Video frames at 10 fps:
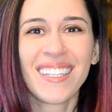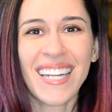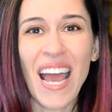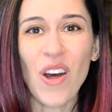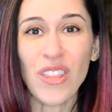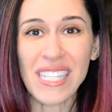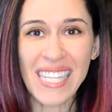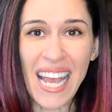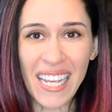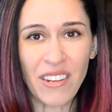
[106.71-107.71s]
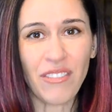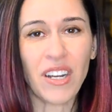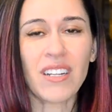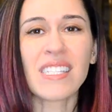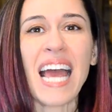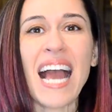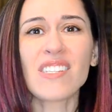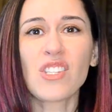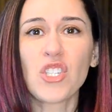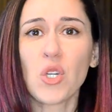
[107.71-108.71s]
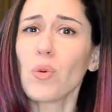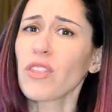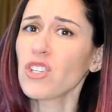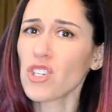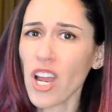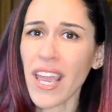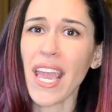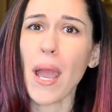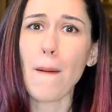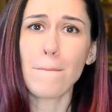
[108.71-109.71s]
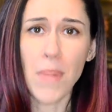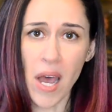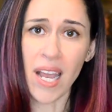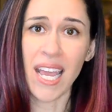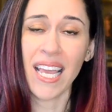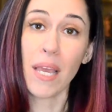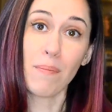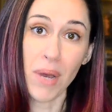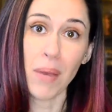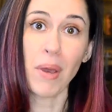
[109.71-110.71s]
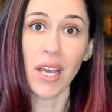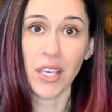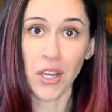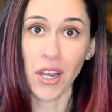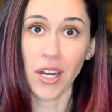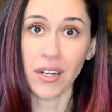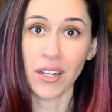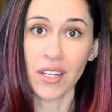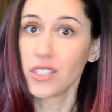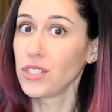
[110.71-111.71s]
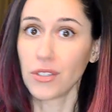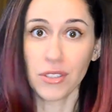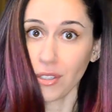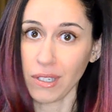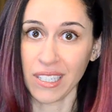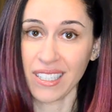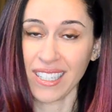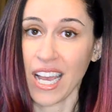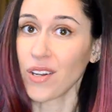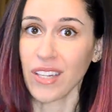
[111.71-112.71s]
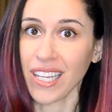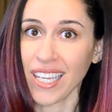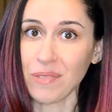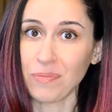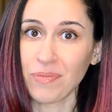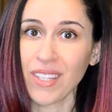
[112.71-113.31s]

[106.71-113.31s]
Now, the second verse has to do with chucking muck in my backyard. Don't do it. I don't like it.